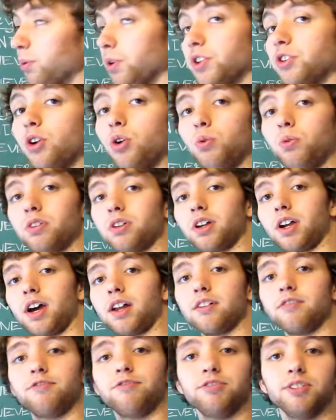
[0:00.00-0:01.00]
We don't want to
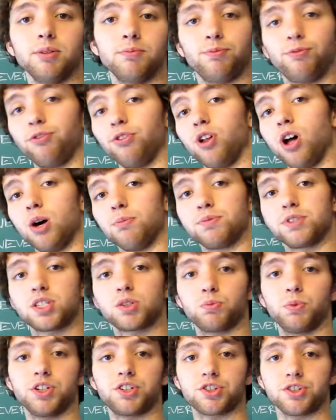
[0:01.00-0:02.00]
kind of flip-flop,
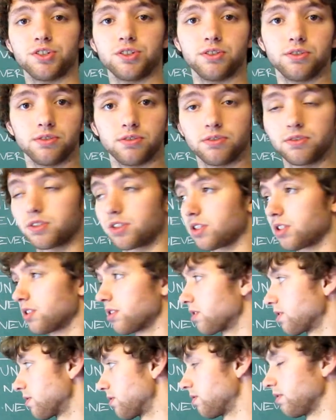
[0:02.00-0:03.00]
switch, and
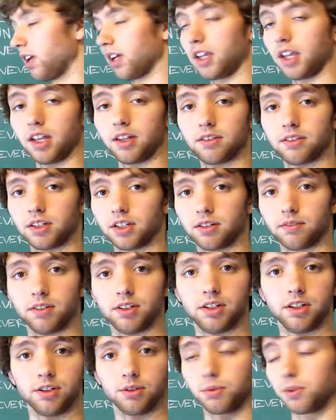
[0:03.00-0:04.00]
I can't think of
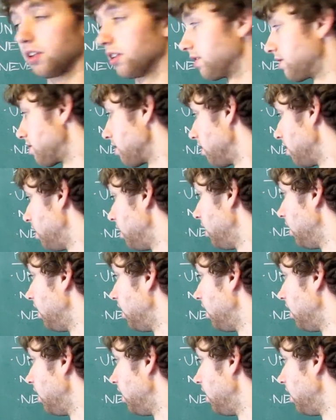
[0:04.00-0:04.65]
any other words,